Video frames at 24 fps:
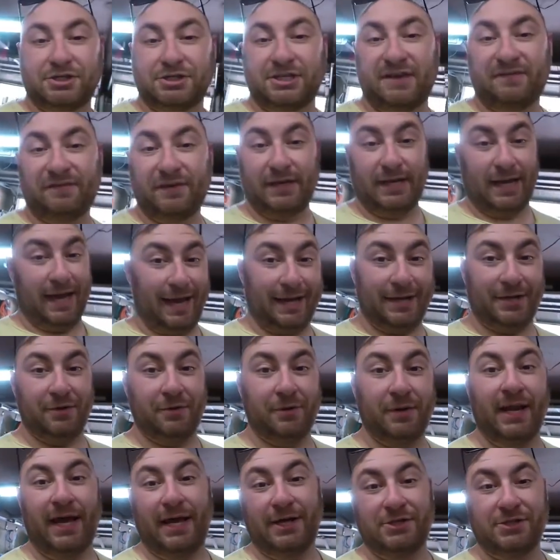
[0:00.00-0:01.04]
should definitely not do
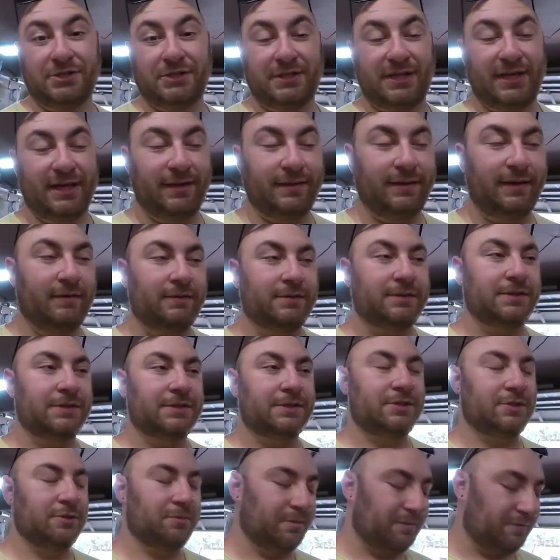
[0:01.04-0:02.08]
what I just did. That was a
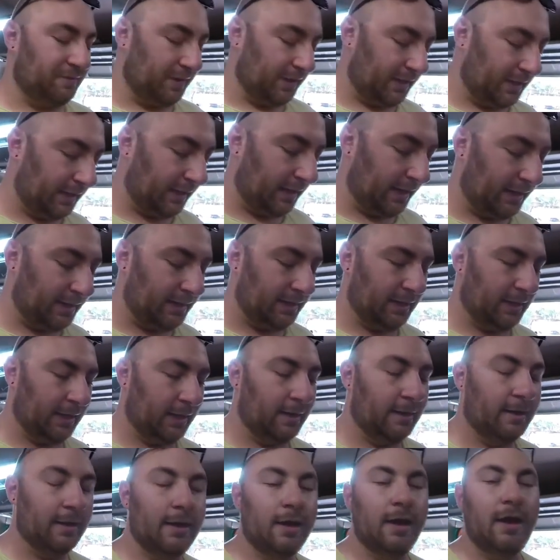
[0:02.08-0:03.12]
stupid fucking
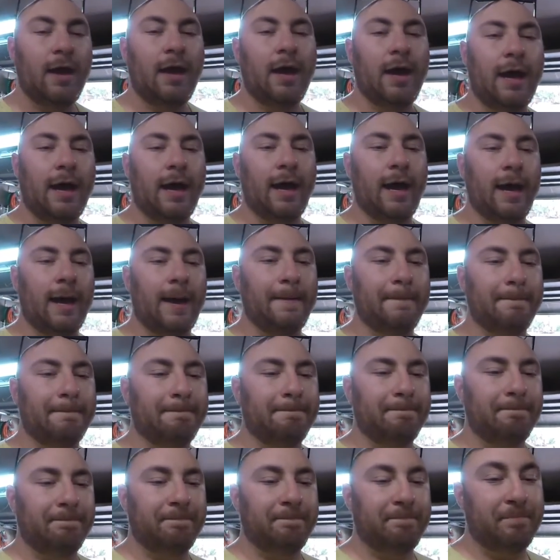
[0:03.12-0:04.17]
idea.
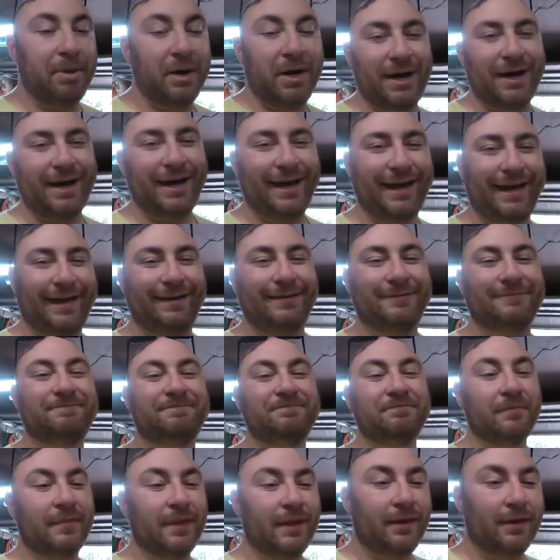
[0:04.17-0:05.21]
But
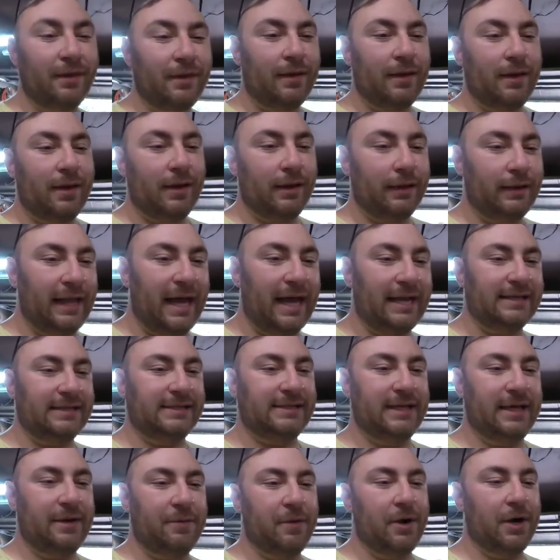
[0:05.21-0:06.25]
glad to
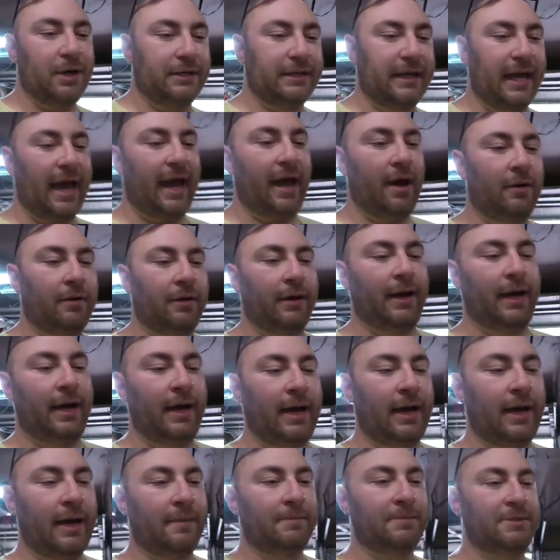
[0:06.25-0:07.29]
see it worked
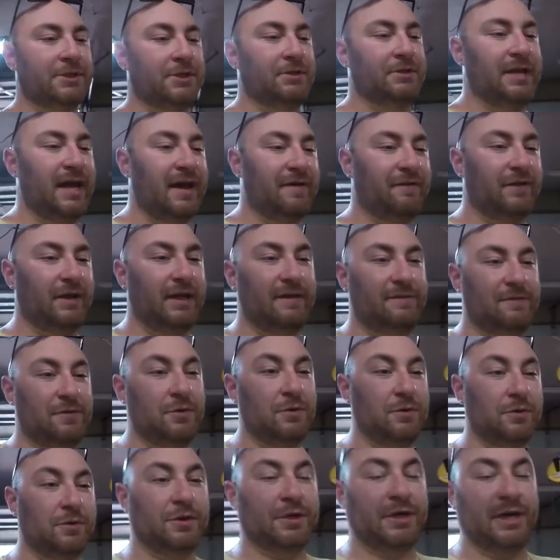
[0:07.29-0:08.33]
out. So definitely, if
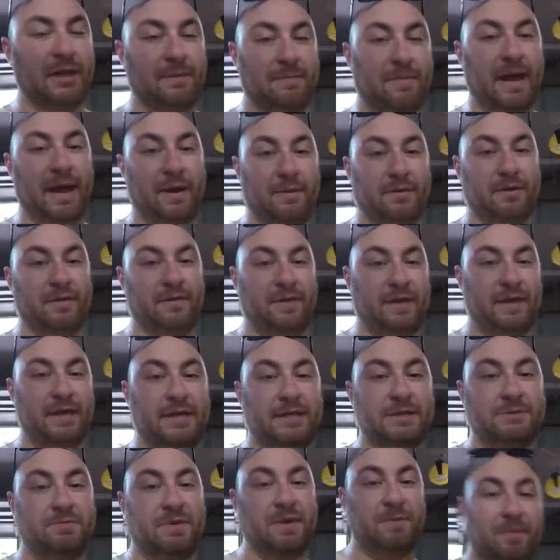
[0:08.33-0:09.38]
you're going to buy one of
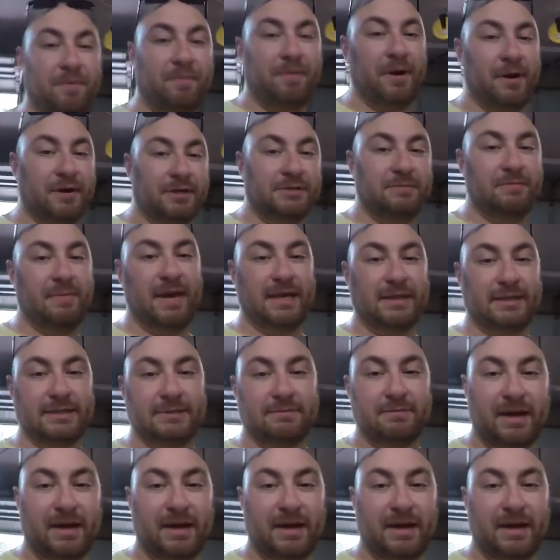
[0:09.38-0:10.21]
these, be prepared to make this